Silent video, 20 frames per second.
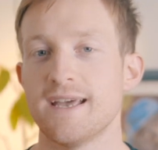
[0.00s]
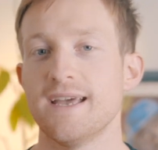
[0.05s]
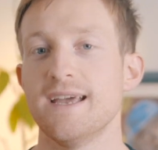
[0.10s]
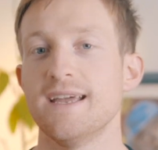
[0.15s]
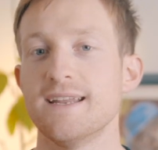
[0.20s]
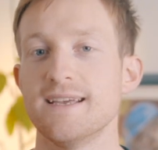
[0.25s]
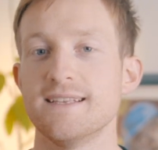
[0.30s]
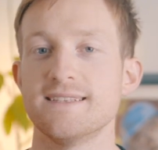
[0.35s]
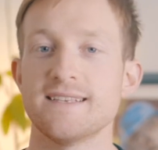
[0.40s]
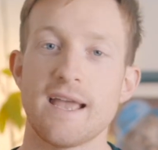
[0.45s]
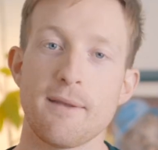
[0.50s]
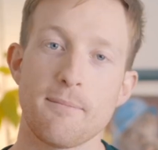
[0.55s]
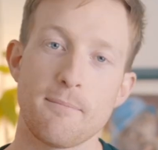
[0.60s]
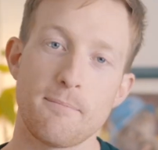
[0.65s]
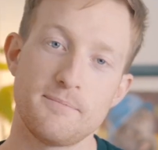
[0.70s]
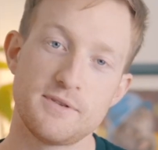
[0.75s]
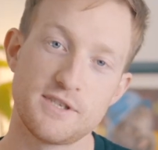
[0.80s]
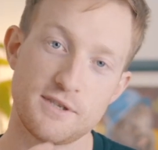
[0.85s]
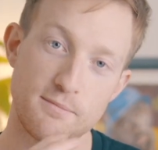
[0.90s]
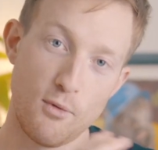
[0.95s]
It is a
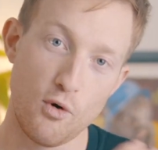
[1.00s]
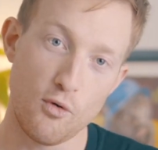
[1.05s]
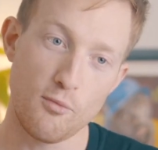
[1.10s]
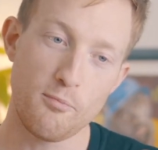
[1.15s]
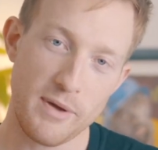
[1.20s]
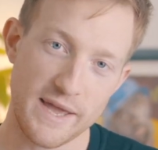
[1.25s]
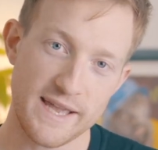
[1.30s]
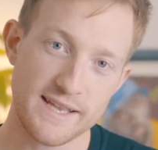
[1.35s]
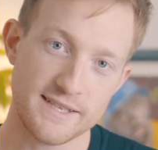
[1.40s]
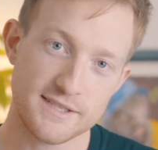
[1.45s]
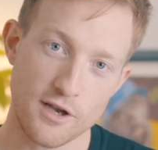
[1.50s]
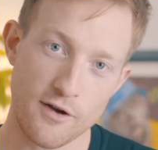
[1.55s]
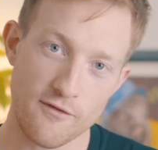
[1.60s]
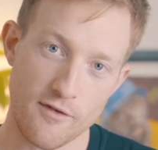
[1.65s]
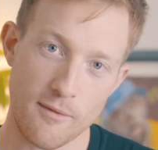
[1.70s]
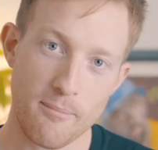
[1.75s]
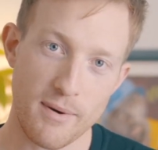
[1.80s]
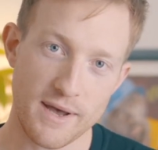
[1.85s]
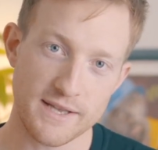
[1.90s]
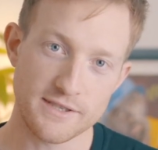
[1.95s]
small piece of
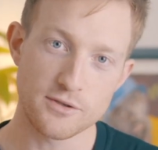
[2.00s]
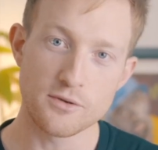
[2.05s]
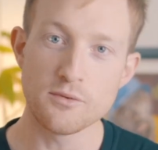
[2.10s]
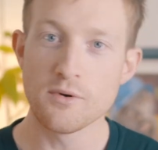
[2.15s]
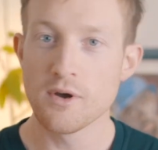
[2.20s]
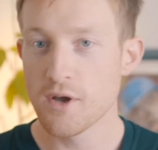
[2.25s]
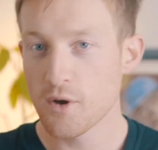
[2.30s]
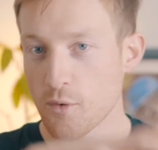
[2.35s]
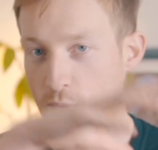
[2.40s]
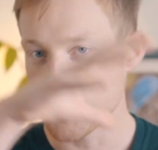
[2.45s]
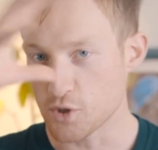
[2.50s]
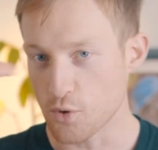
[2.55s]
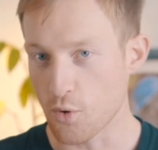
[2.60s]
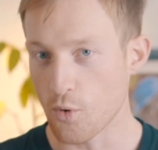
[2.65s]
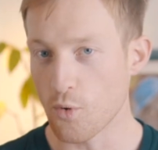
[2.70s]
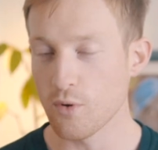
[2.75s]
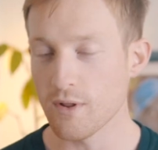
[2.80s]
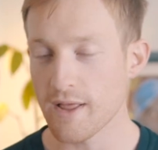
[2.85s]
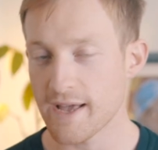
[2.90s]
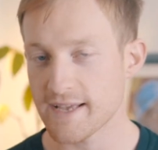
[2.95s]
a puzzle which
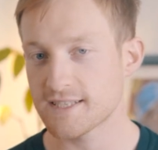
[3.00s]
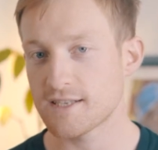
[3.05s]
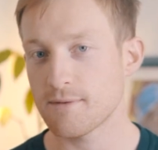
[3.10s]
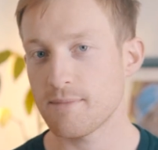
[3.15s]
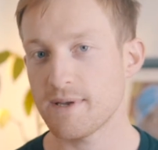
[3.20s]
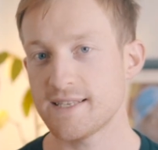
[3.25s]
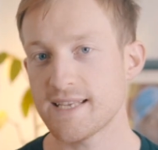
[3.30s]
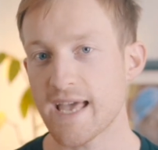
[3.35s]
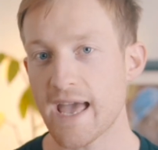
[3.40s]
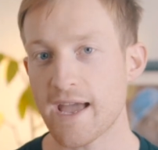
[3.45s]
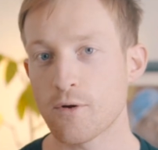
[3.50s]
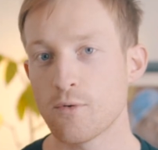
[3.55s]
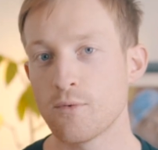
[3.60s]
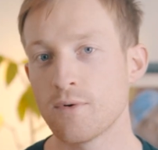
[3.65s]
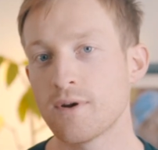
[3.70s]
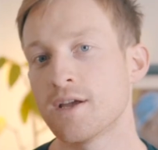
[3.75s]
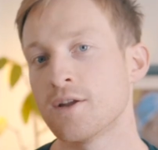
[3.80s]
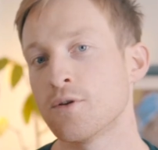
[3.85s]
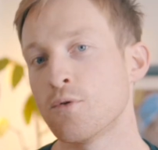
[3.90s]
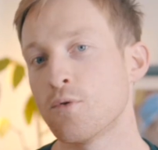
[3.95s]
all has to be
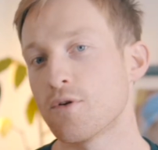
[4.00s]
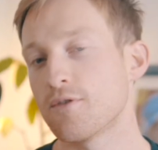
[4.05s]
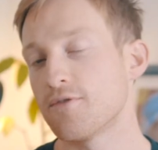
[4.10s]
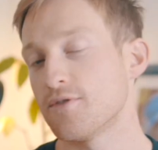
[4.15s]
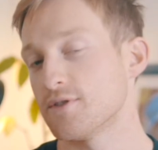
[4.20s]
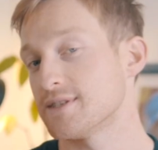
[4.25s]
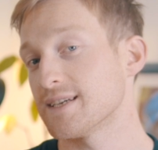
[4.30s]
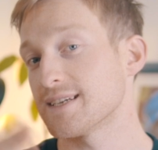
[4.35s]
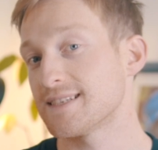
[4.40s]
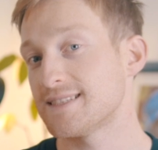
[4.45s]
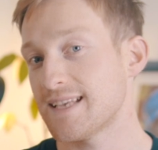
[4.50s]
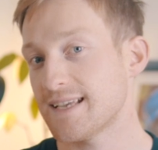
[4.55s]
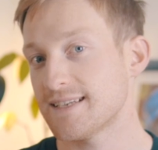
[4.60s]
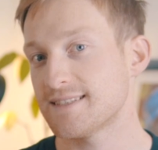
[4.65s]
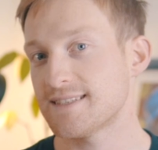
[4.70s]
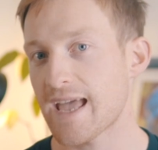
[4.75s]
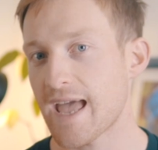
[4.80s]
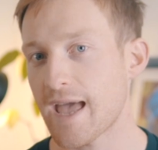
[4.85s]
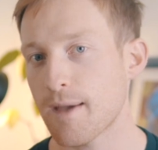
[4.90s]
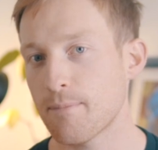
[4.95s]
tackled in order for success
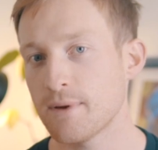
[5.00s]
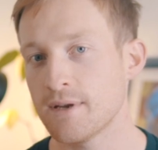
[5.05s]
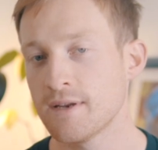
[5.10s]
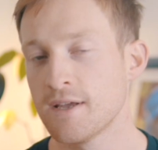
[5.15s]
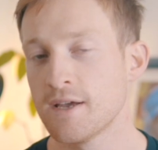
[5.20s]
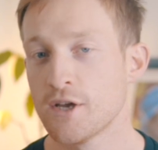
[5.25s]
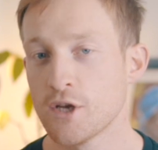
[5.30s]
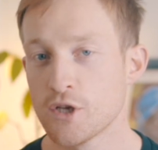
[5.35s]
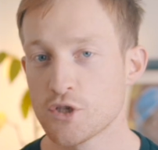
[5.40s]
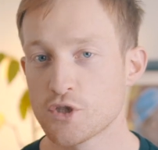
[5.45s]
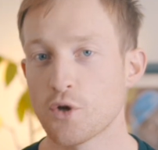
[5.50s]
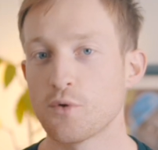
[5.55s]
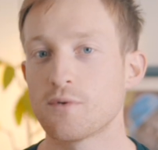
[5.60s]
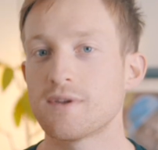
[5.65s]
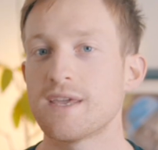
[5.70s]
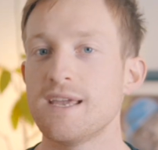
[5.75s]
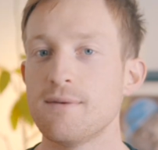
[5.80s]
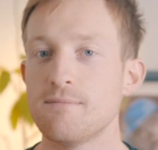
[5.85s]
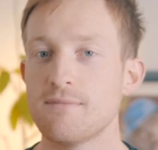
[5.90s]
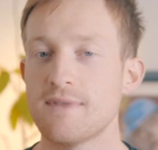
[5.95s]
to happen. So
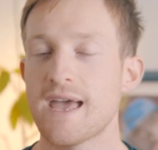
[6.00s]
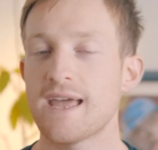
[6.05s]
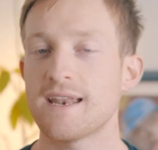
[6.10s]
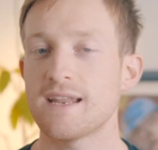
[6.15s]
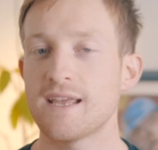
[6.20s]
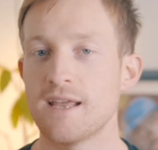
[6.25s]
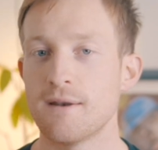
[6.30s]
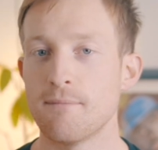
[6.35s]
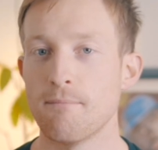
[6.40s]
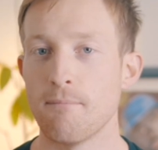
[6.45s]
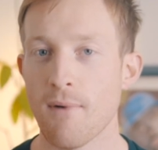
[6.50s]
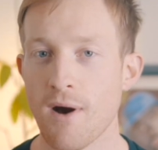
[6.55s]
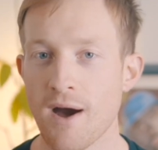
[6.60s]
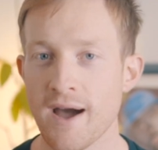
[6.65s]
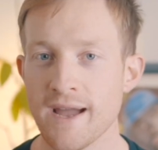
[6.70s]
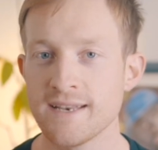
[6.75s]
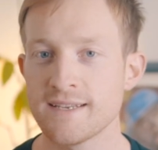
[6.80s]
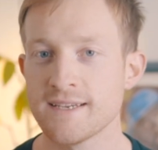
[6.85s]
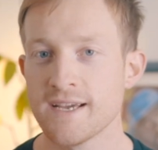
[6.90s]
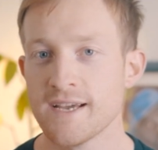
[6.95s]
keep that in
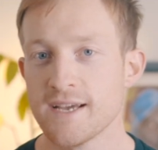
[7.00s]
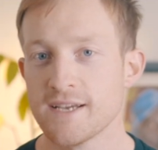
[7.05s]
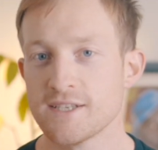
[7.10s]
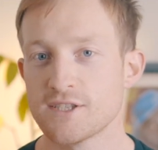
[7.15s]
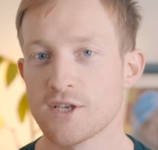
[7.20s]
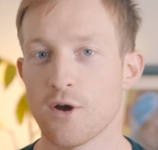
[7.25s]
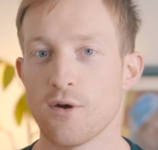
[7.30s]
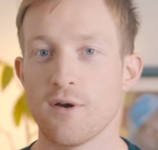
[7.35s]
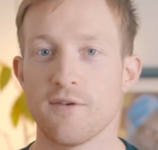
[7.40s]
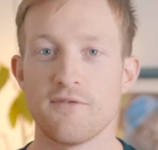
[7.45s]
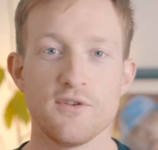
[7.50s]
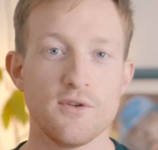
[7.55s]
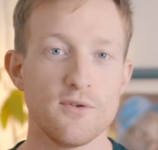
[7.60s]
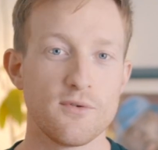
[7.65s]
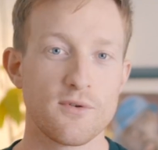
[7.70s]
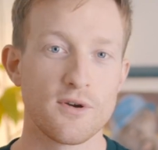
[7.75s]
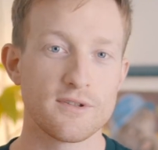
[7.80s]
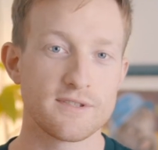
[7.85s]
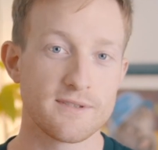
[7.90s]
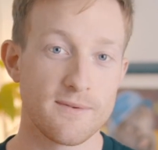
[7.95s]
mind. So if you
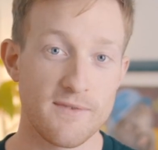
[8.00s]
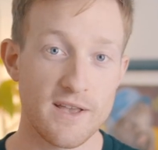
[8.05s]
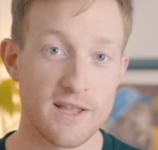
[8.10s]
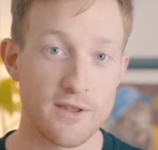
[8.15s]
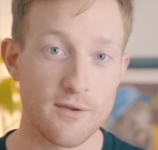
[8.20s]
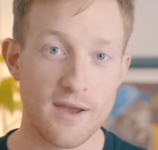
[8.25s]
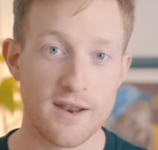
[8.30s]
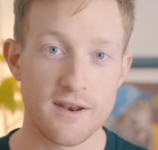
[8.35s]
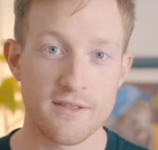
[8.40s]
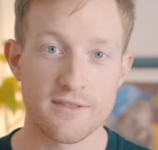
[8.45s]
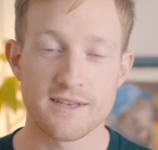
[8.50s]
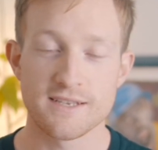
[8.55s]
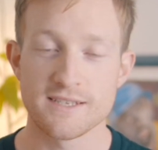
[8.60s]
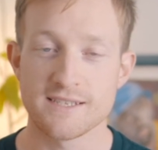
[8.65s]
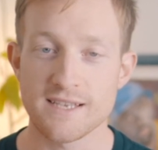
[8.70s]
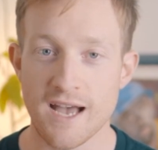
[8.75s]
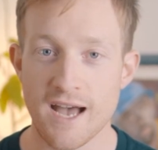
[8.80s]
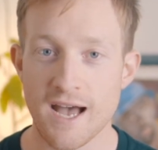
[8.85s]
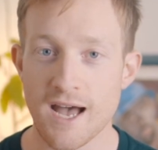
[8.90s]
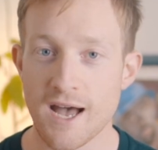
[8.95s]
got some value out of this,
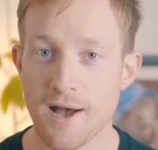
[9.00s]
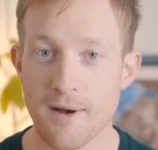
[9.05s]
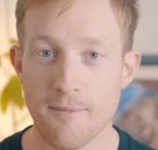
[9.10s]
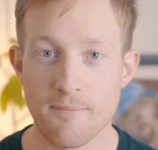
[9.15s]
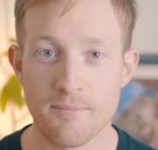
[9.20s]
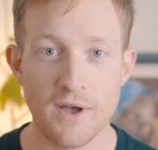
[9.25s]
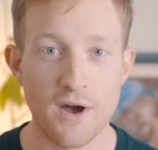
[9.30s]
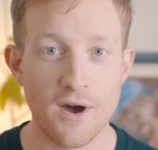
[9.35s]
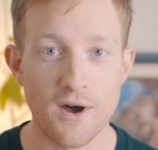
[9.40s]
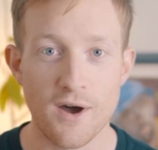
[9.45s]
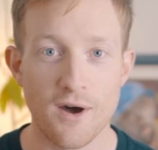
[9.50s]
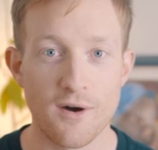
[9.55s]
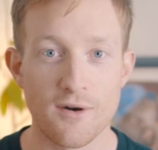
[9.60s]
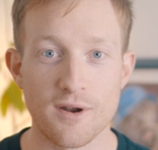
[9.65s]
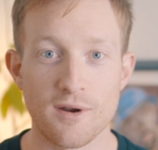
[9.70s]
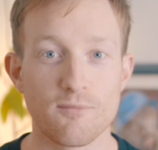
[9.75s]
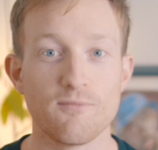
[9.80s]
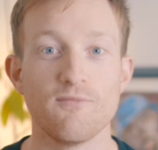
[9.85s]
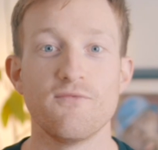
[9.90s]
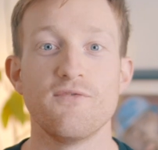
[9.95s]
I
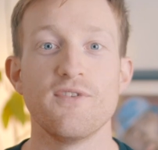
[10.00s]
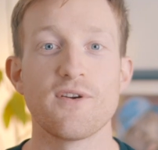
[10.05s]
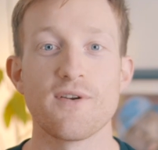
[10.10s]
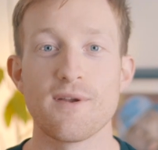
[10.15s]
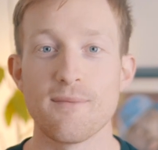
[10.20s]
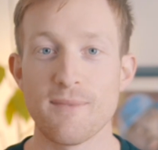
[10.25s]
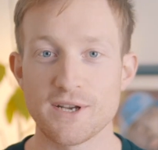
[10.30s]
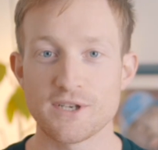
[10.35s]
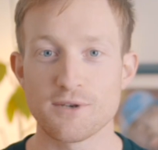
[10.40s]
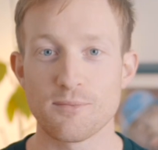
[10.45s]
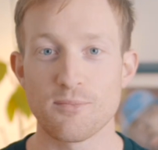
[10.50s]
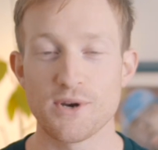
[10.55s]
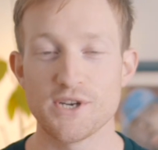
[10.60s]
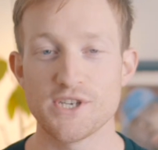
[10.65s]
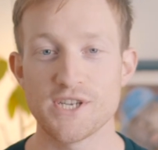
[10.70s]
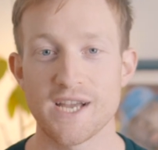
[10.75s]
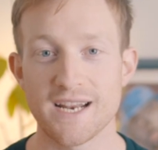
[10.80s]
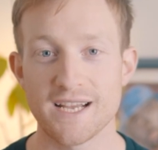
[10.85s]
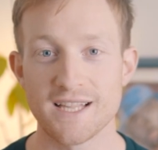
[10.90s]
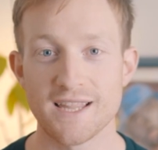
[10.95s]
would very much
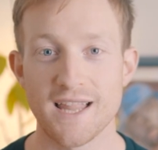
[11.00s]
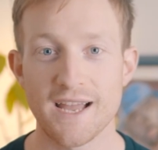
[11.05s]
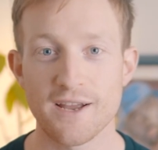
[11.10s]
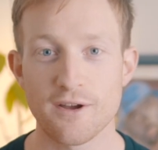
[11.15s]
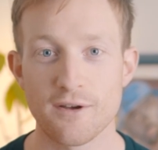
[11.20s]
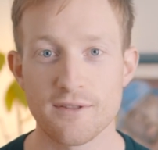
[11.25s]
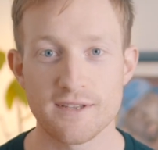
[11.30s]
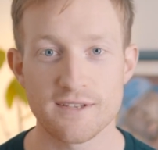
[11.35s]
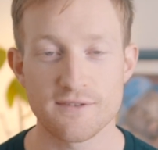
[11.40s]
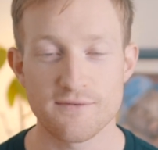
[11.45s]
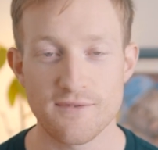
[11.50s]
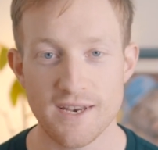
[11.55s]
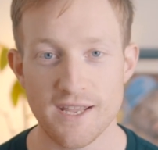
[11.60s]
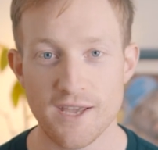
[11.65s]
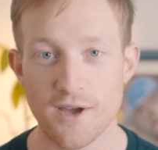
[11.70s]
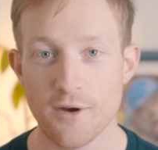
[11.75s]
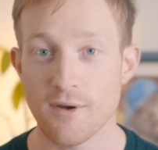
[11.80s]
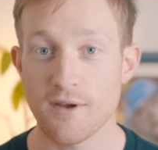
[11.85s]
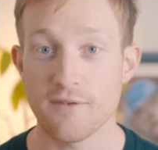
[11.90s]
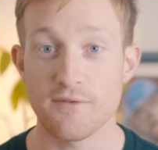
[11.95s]
appreciate a like on this
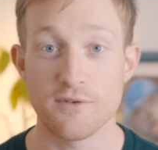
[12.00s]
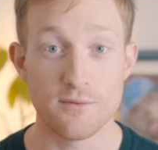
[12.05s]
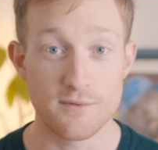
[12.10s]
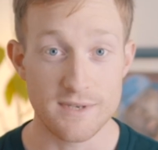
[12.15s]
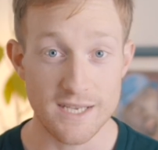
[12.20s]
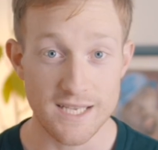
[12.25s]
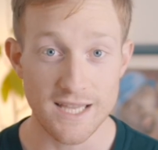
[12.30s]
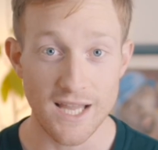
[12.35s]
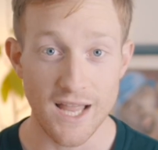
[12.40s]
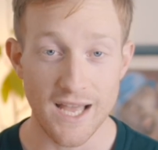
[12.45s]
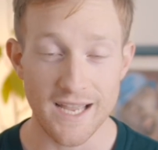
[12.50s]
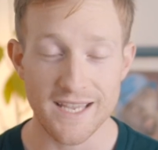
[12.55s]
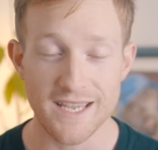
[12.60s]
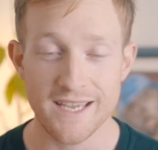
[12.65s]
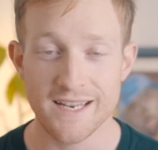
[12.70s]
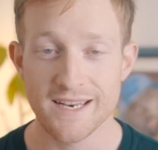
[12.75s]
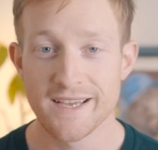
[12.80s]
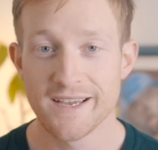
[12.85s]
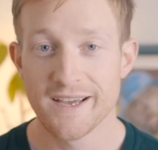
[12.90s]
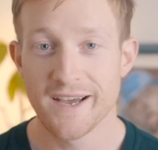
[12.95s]
video if you did like
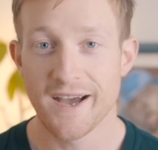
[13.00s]
it.